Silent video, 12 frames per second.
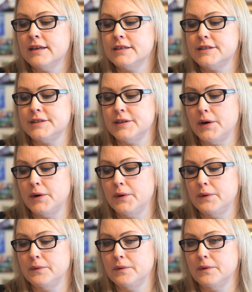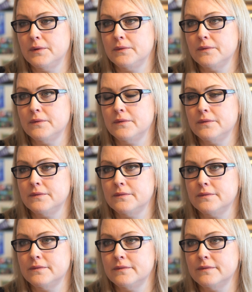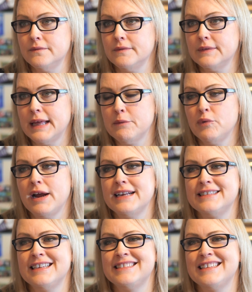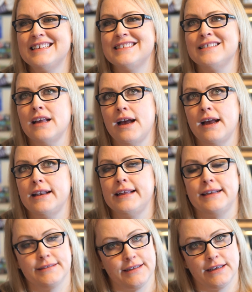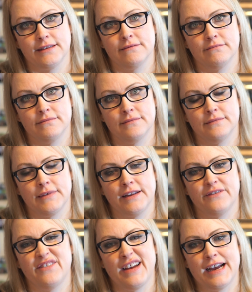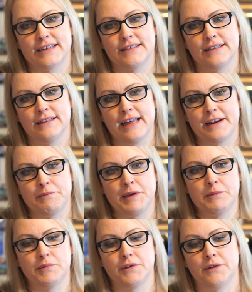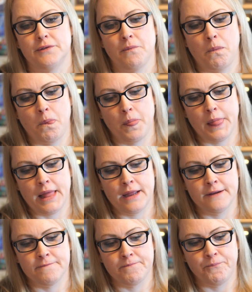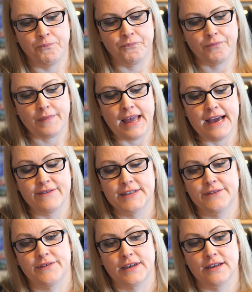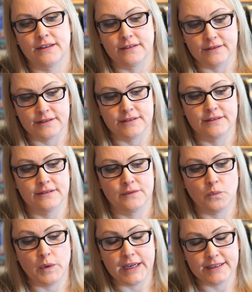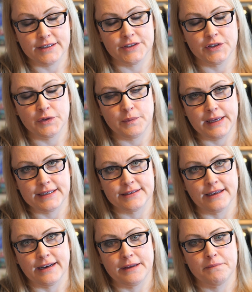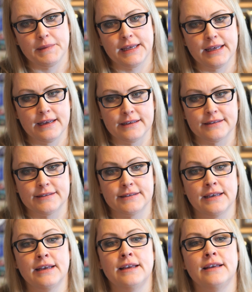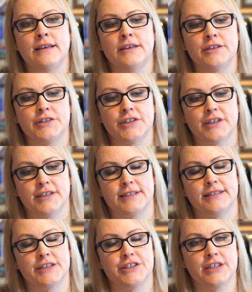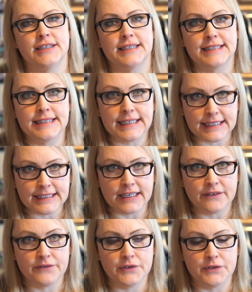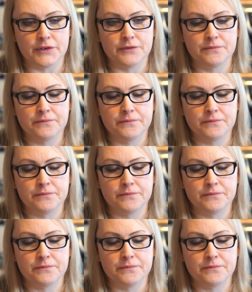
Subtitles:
So that process is not easy. In fact, a lot of people have a difficult week to 2 weeks on it because sugar is such an addicting food.